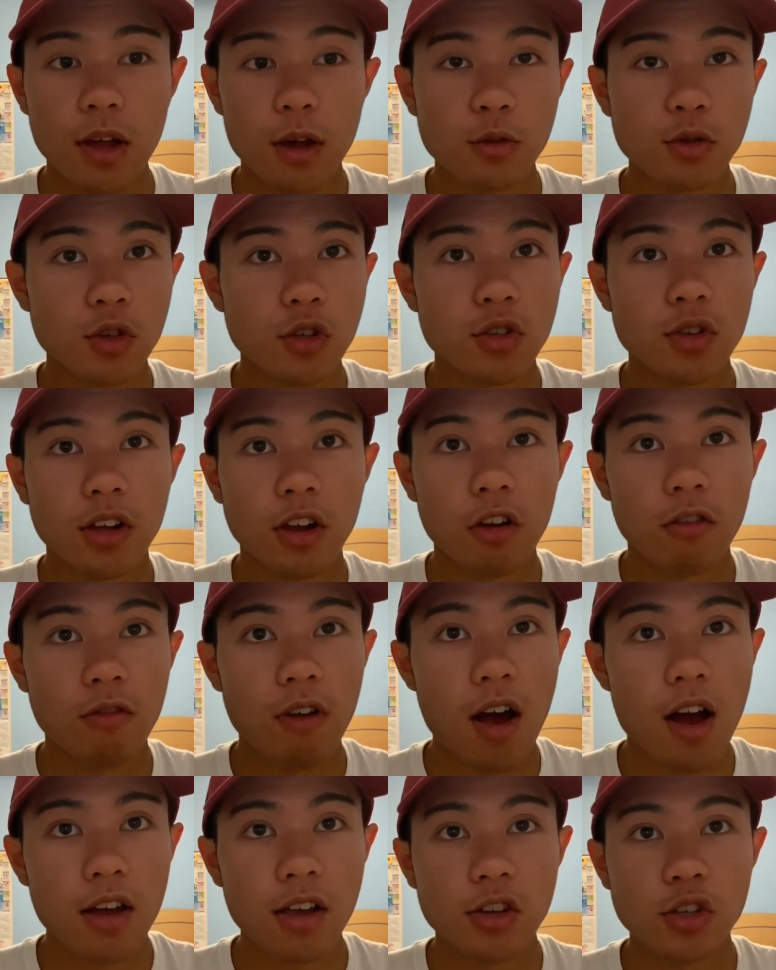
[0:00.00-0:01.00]
I was just like a
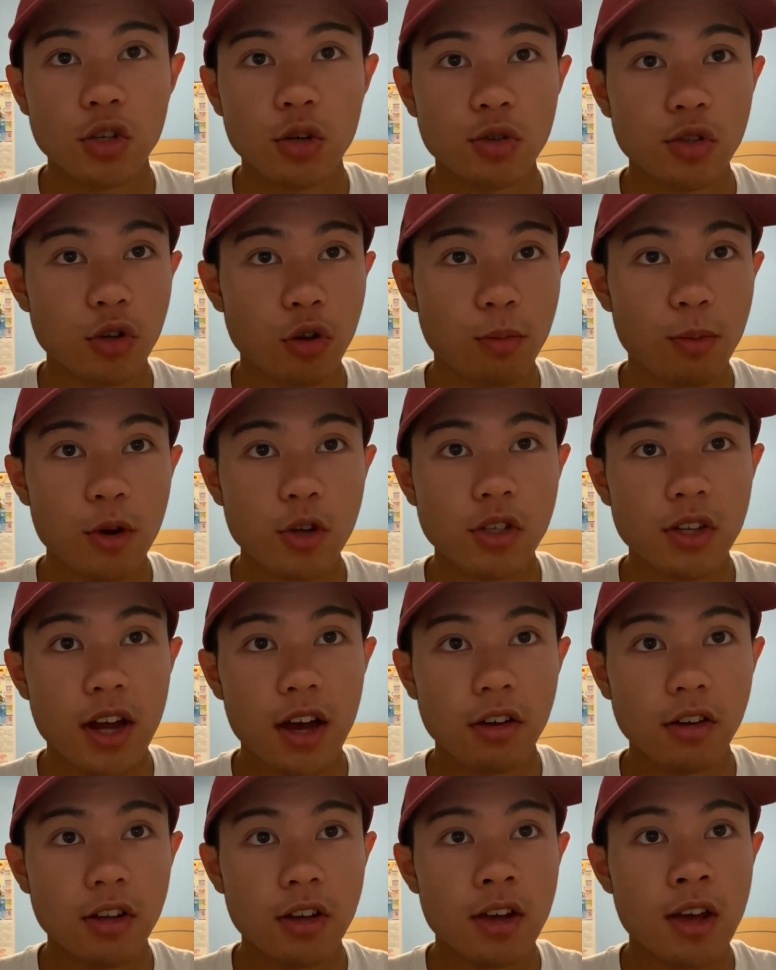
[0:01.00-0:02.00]
rock and showed zero
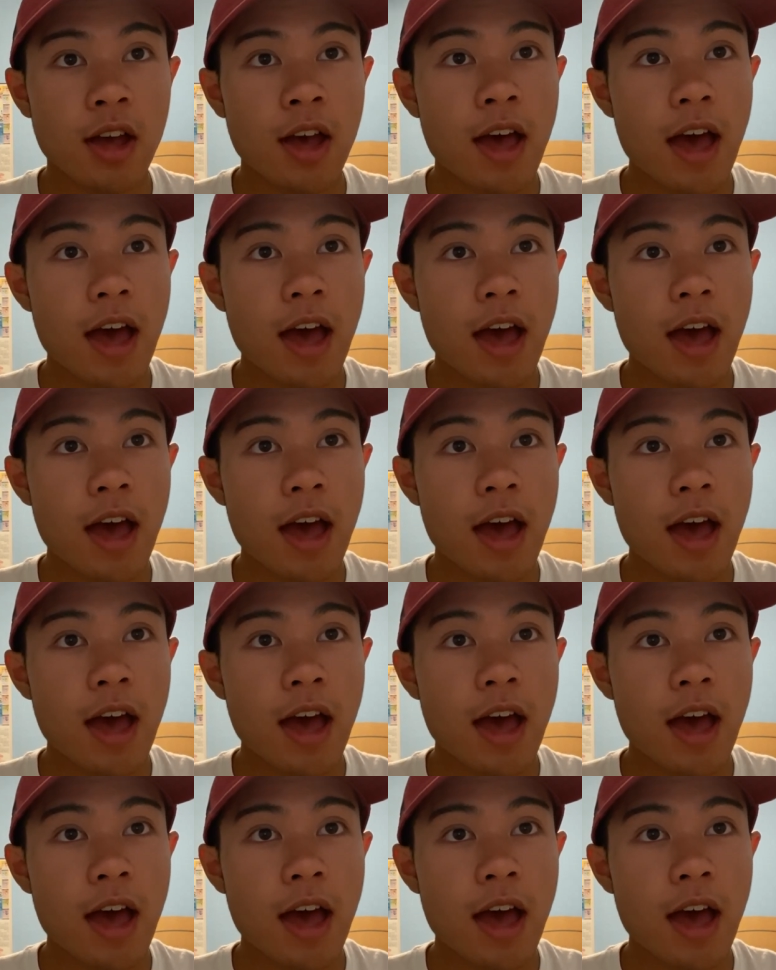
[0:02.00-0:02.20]
personality